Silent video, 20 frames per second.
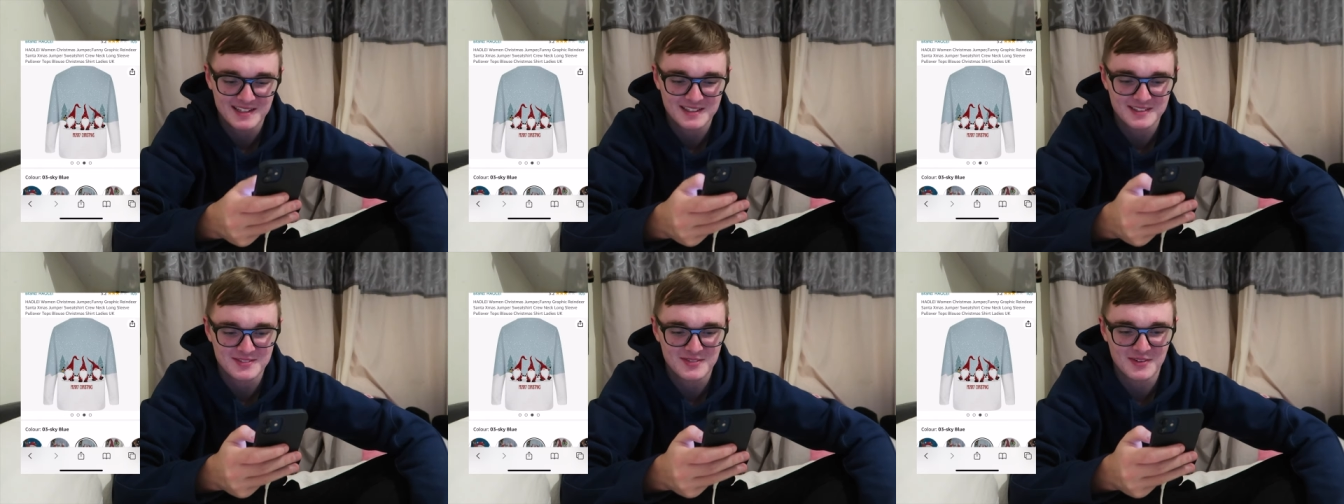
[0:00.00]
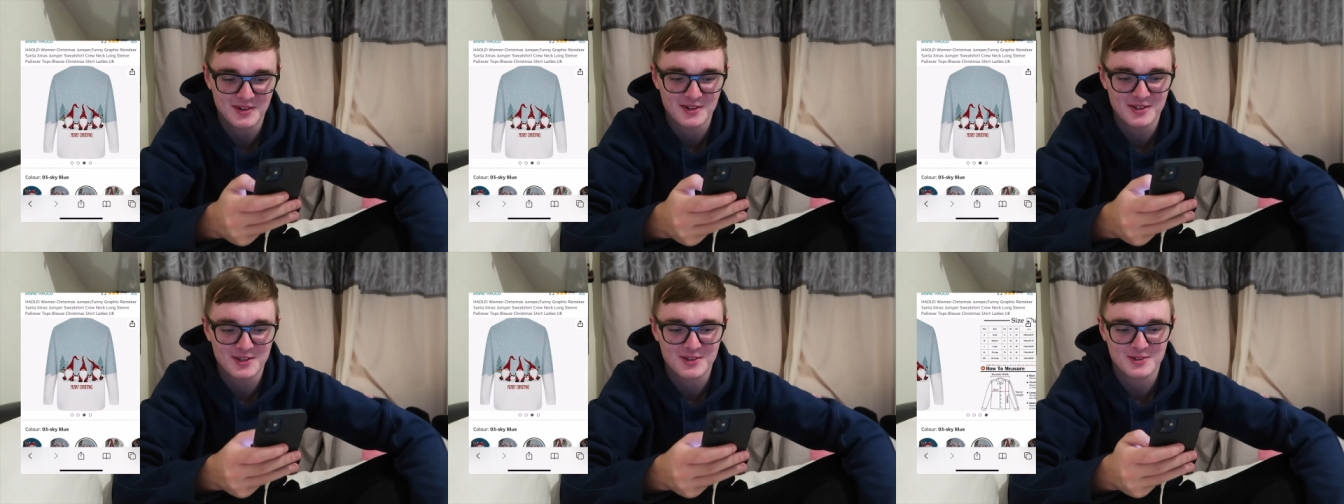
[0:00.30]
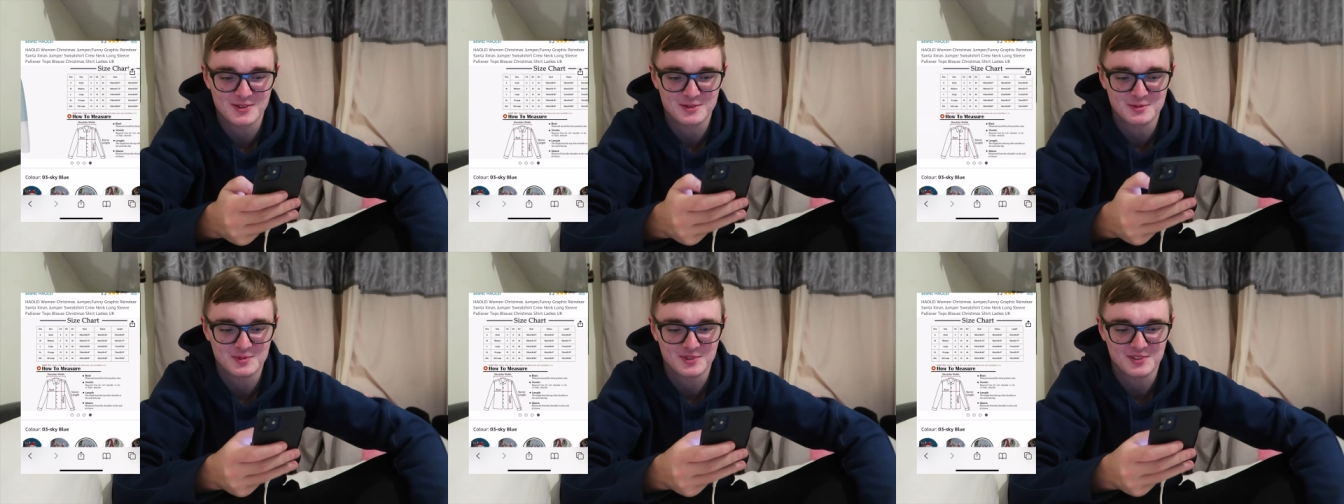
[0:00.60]
It's very
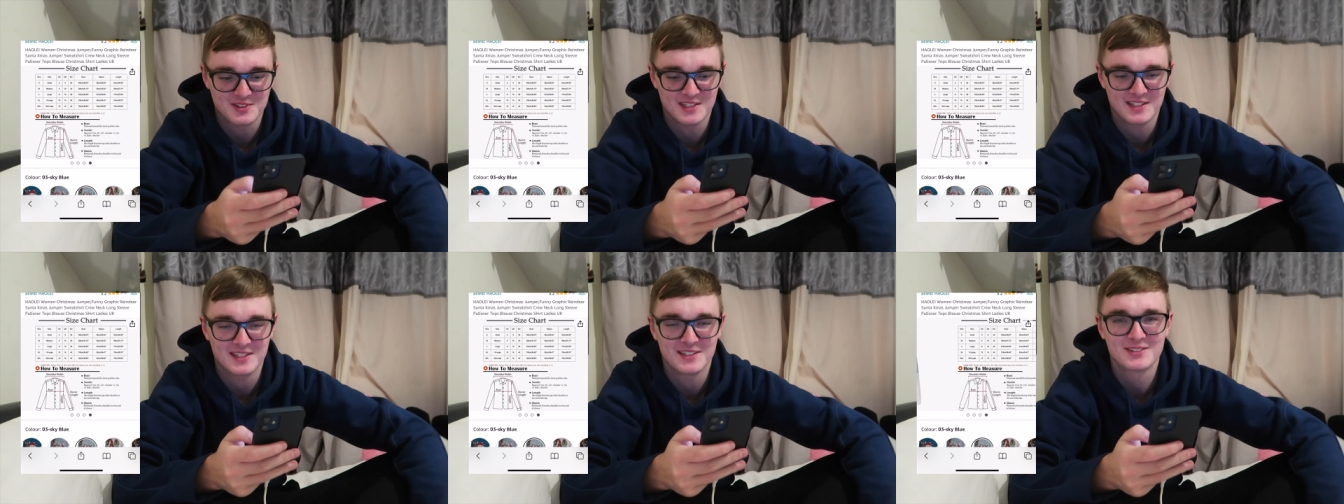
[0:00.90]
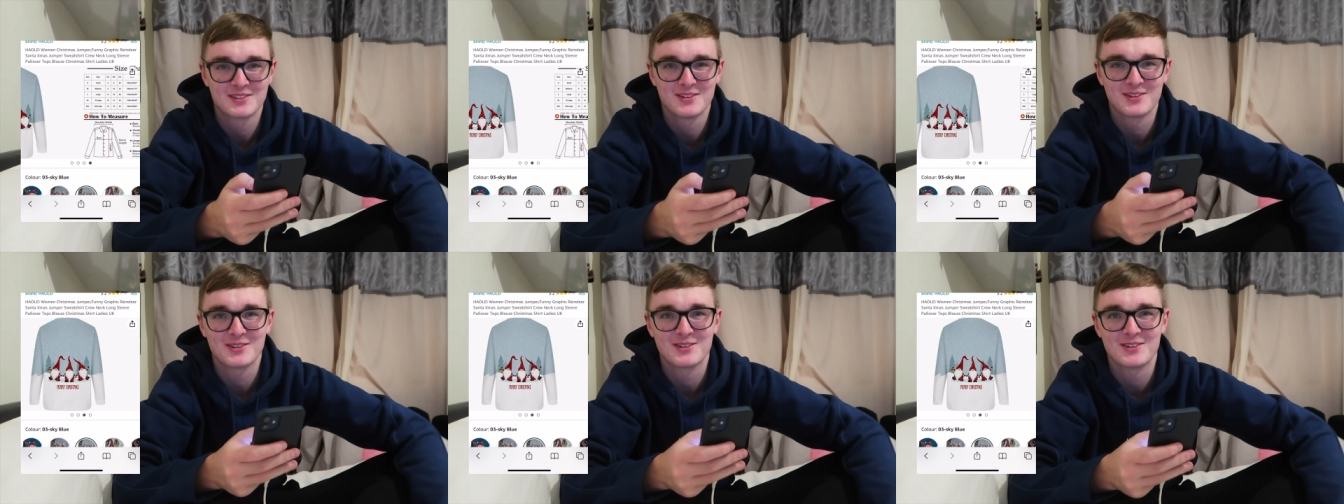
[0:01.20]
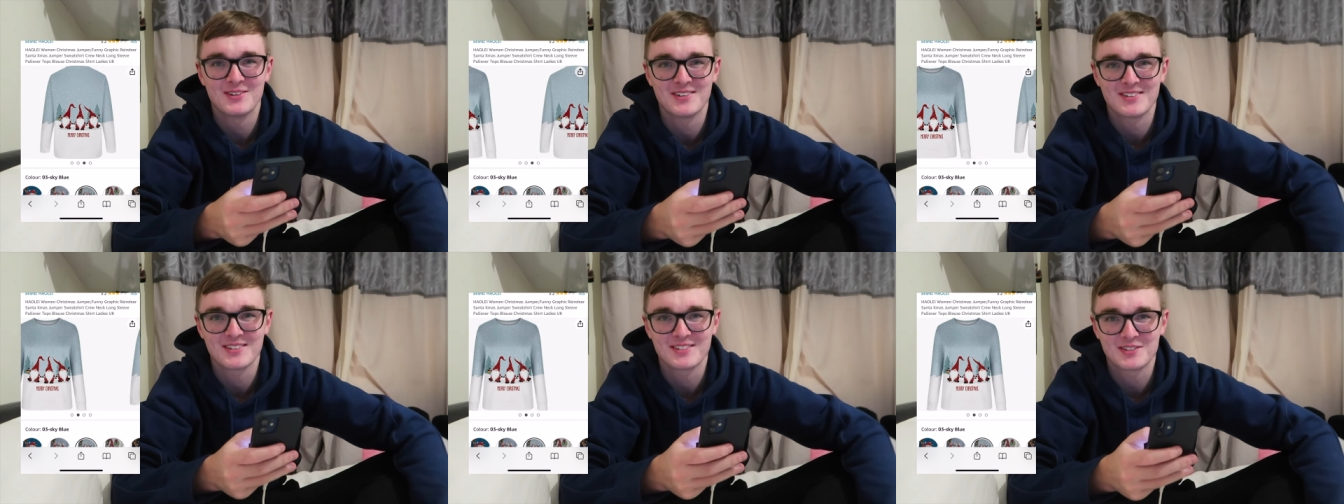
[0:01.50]
Christmassy and it's got
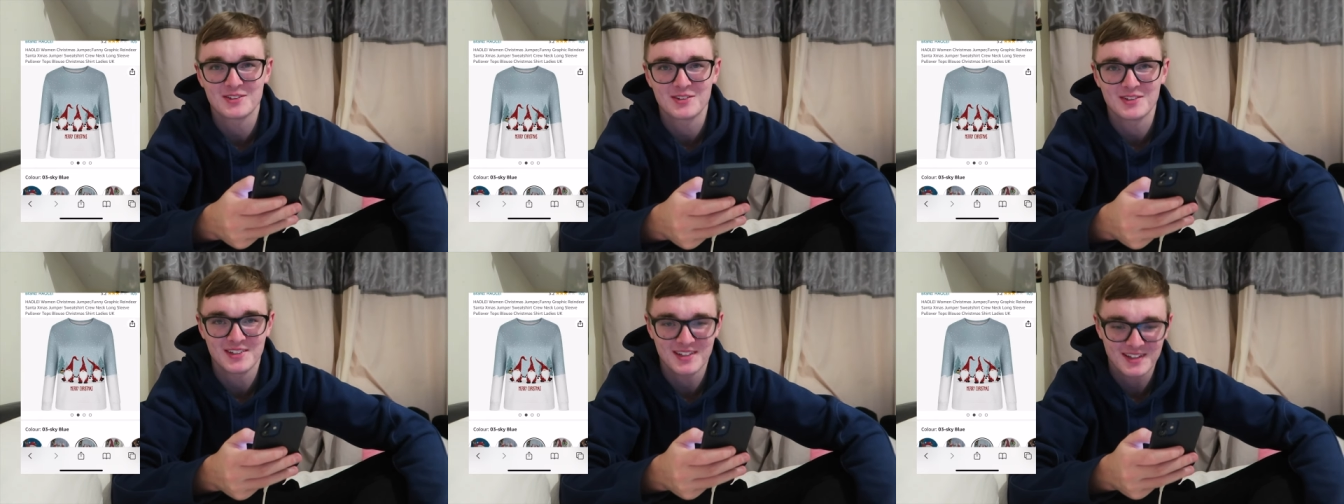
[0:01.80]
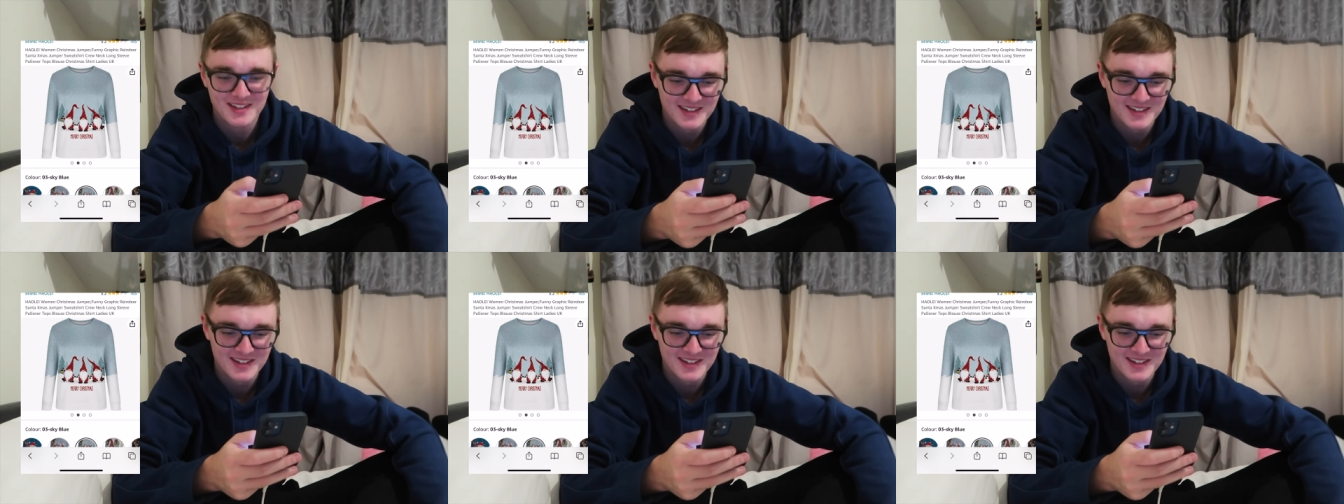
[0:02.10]
gonks on it.